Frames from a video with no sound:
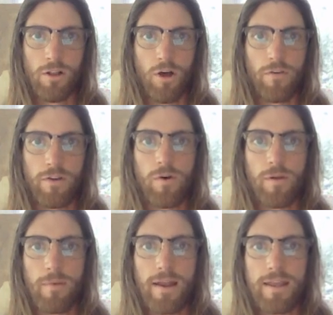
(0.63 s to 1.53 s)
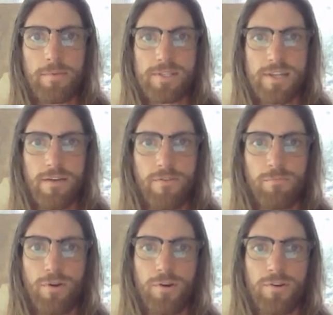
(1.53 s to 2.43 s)
Hello everyone, my name is
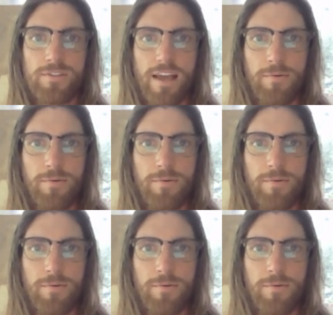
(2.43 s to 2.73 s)
Stefan Burns.